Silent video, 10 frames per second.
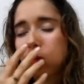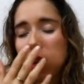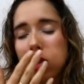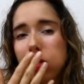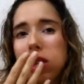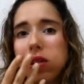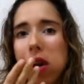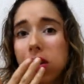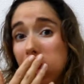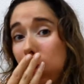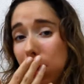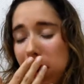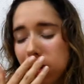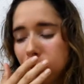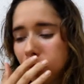It's really not that
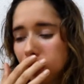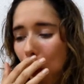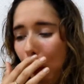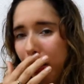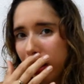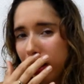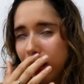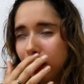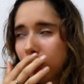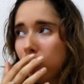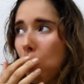bad right now.